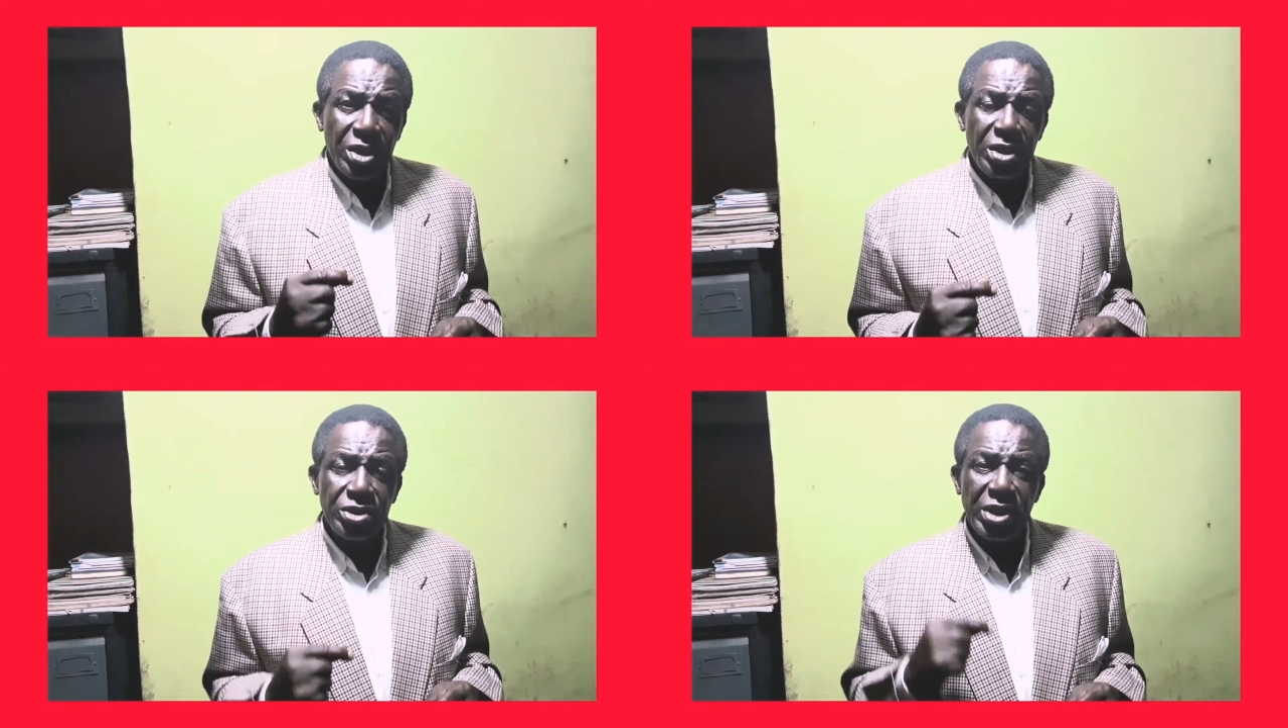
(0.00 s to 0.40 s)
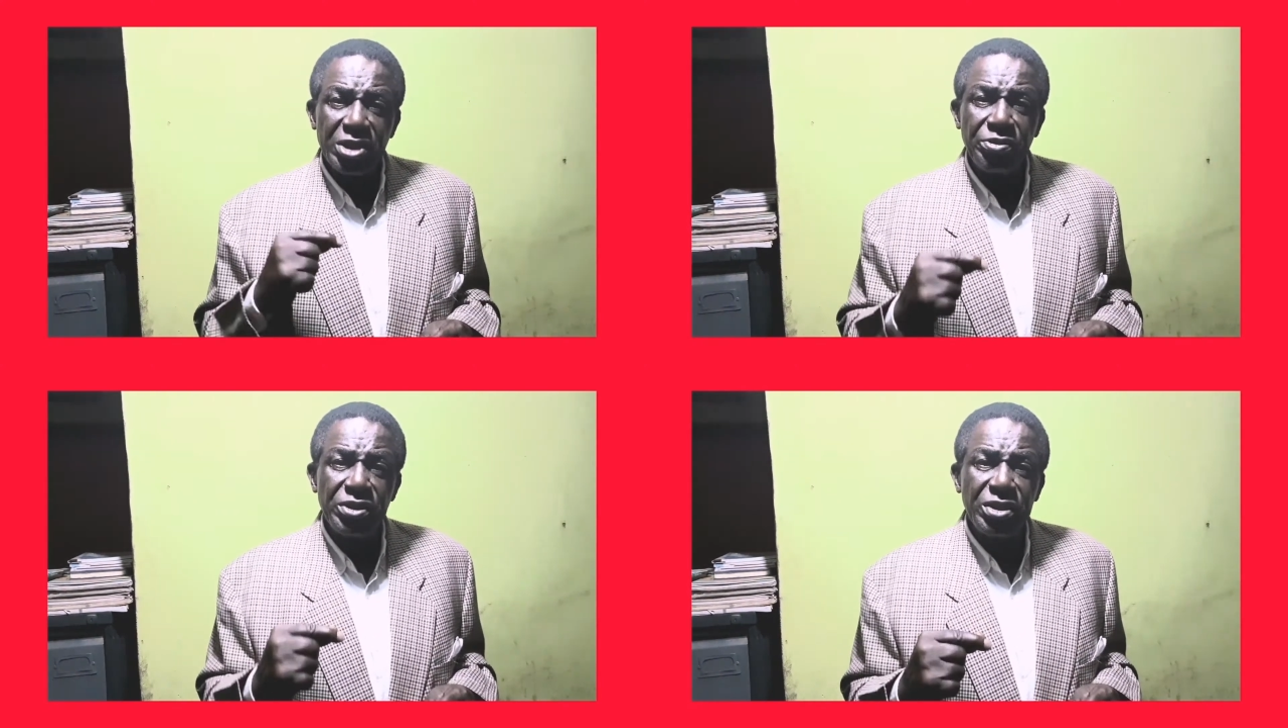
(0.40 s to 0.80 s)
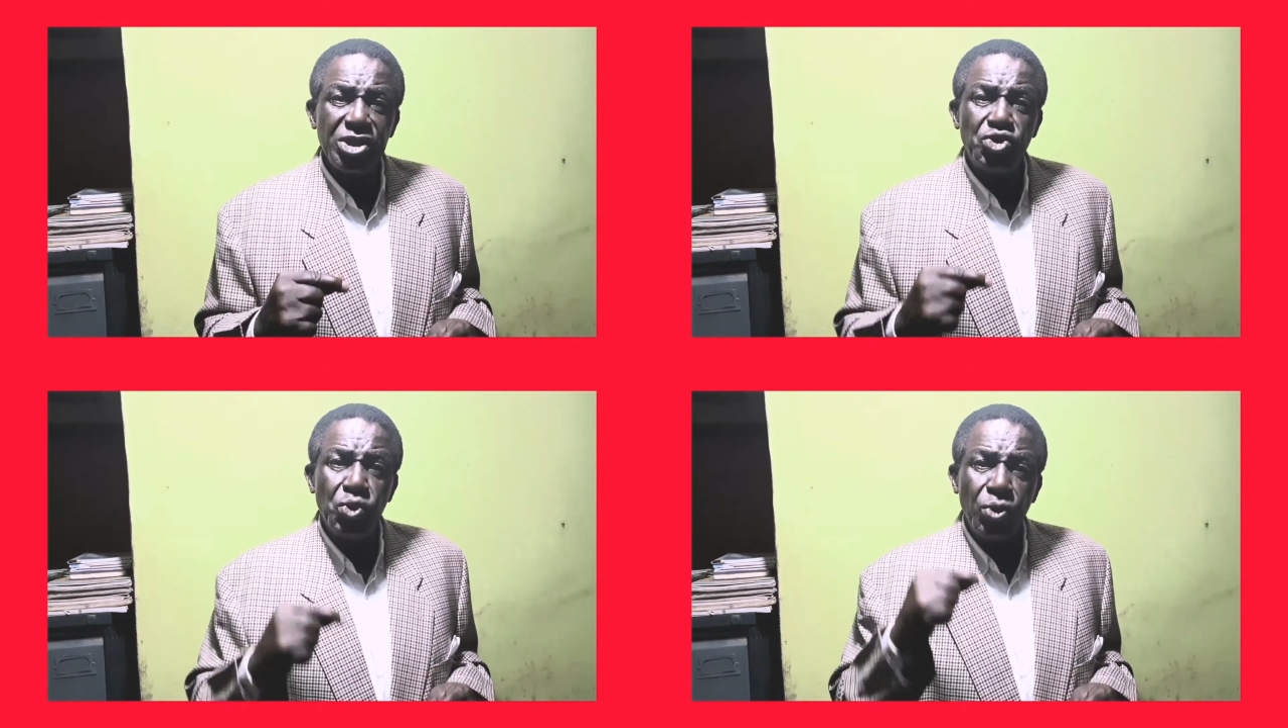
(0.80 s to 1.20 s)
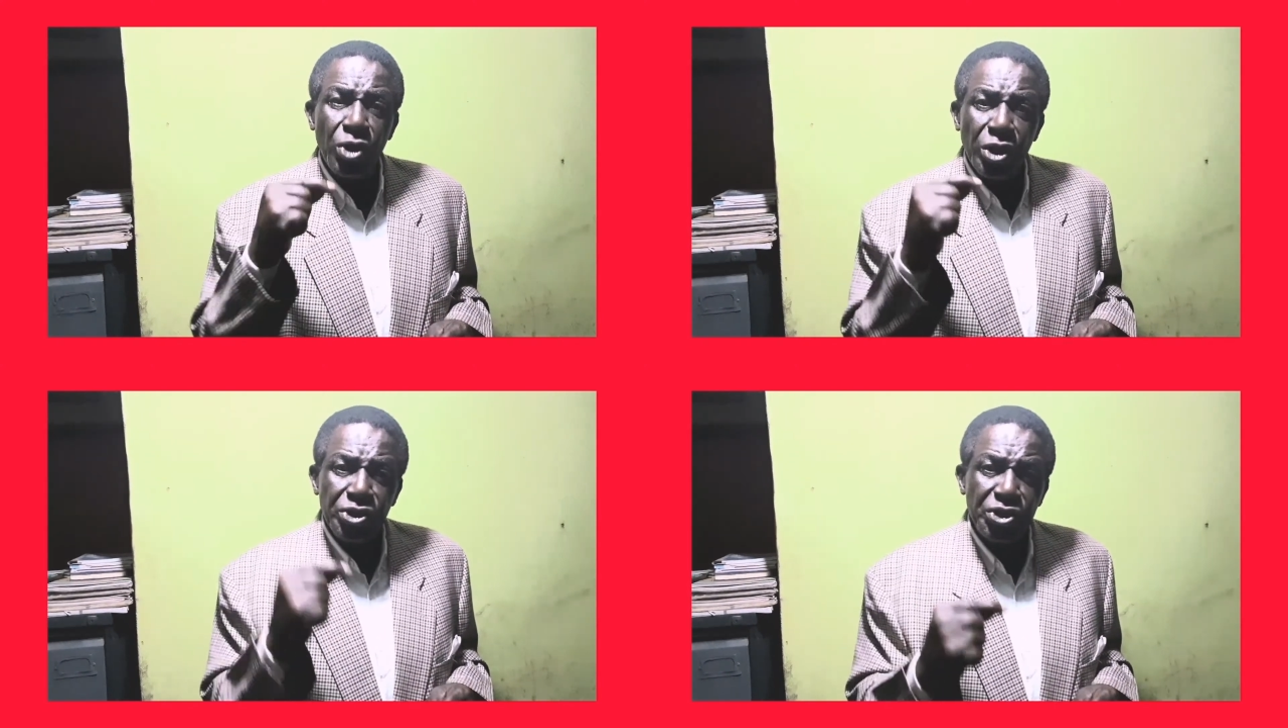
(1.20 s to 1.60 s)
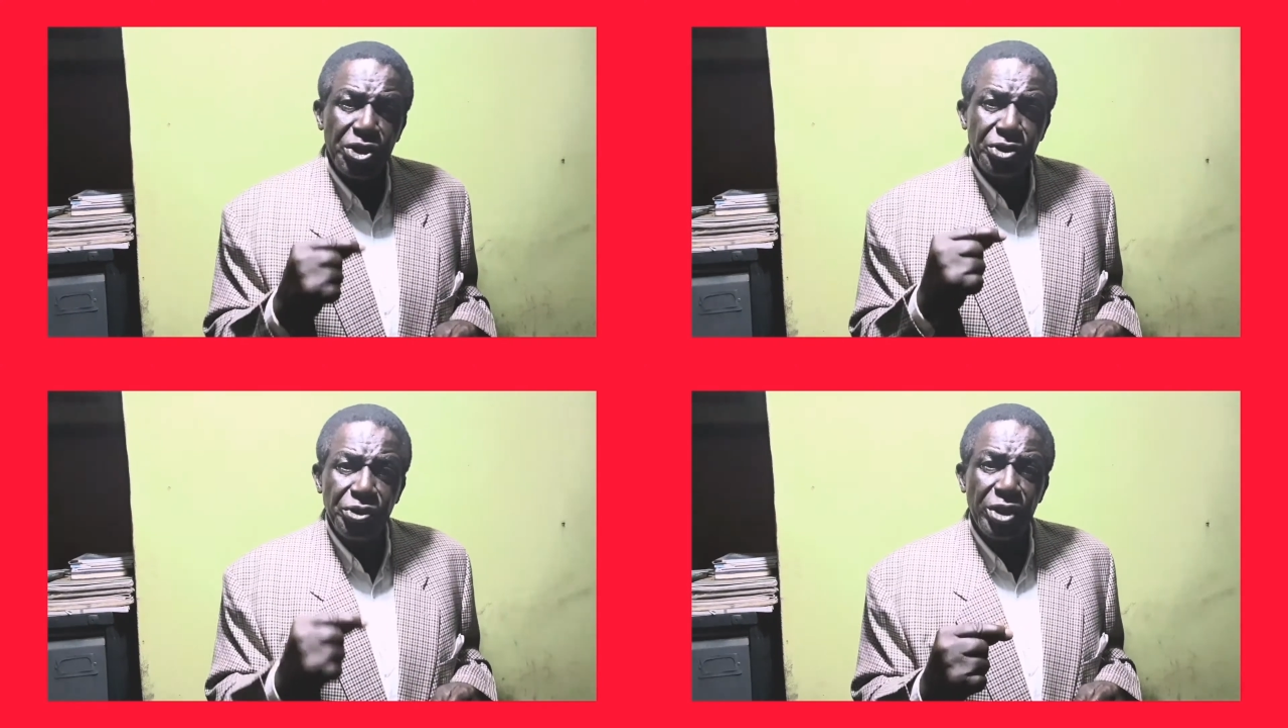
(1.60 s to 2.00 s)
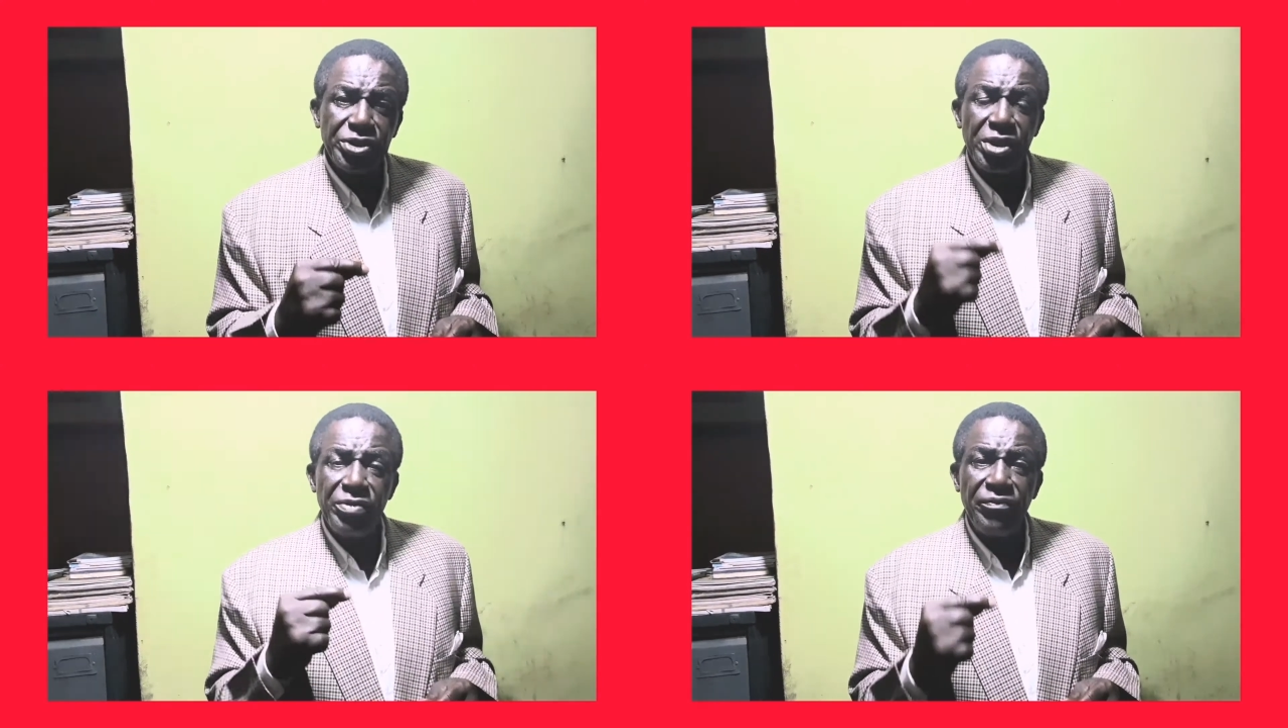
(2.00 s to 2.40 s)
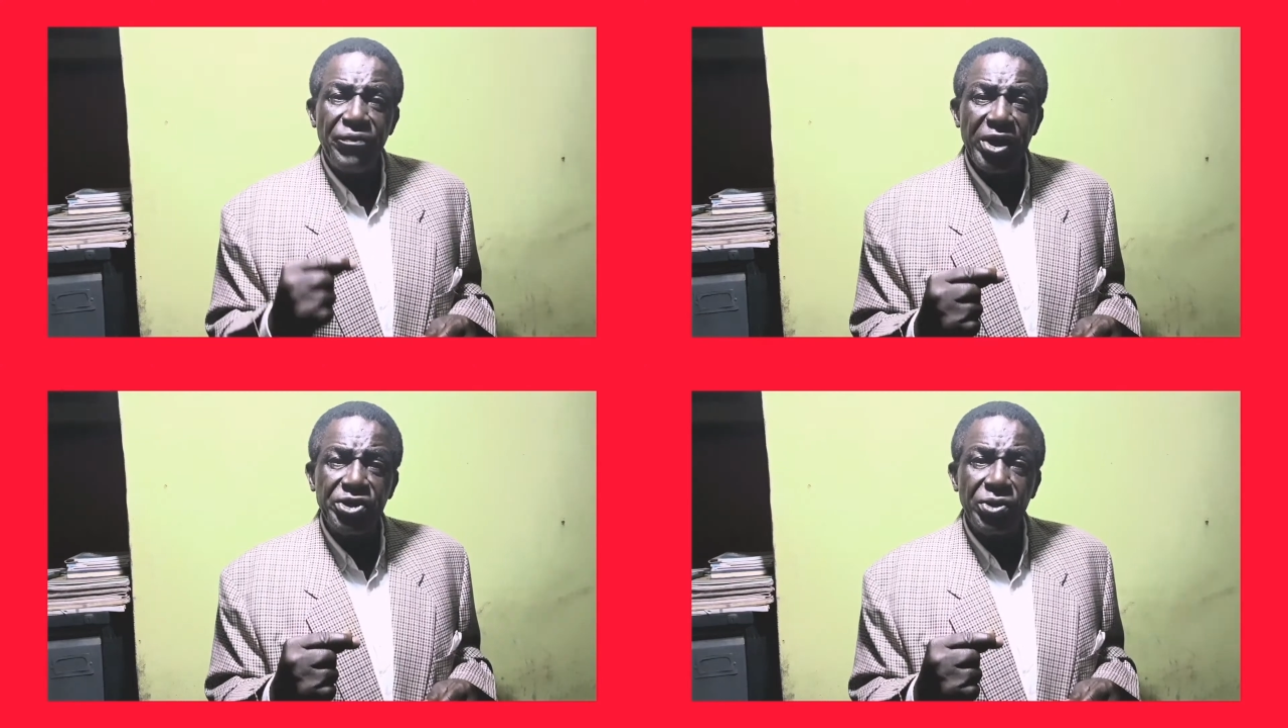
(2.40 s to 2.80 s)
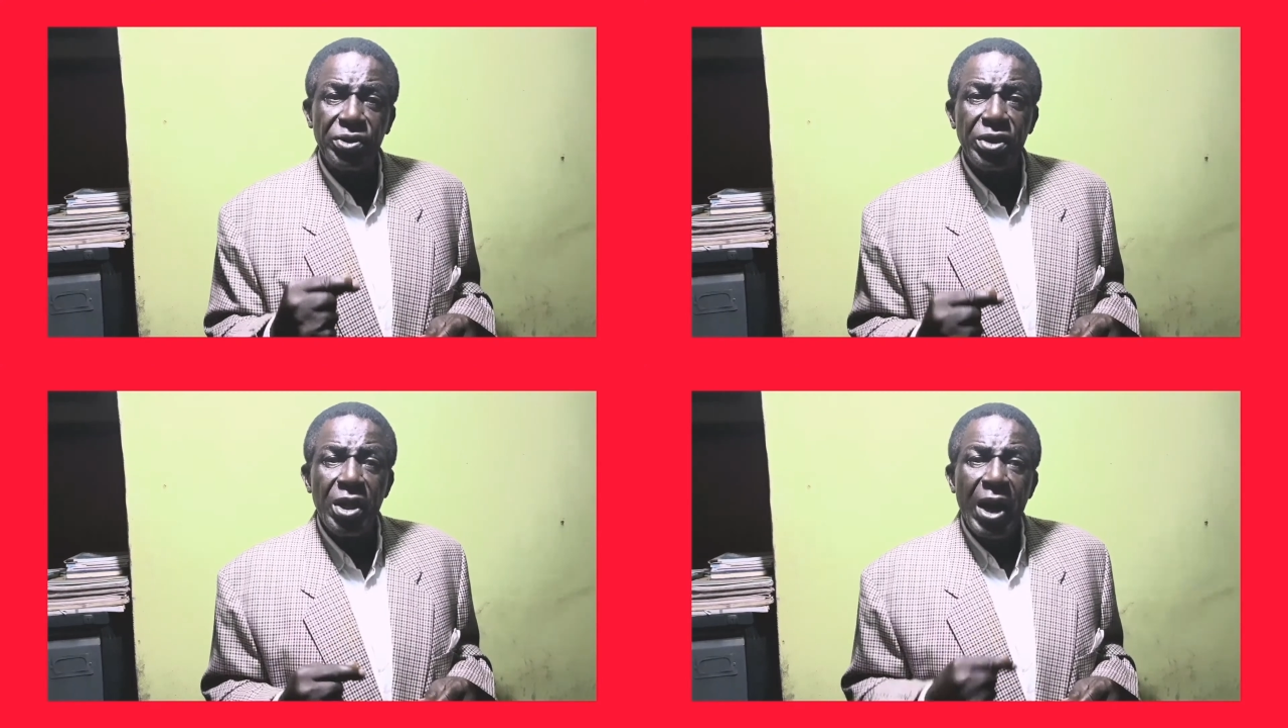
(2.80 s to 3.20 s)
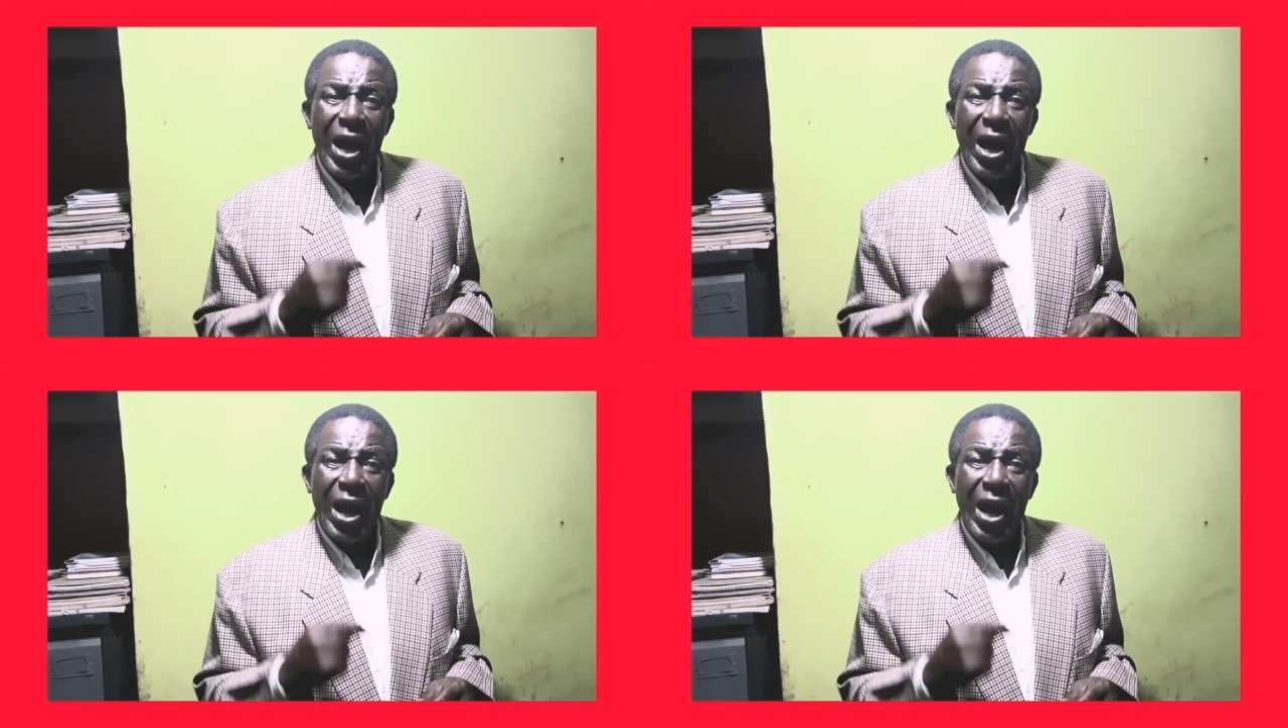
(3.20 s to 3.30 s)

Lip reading: It exposes it to serious infection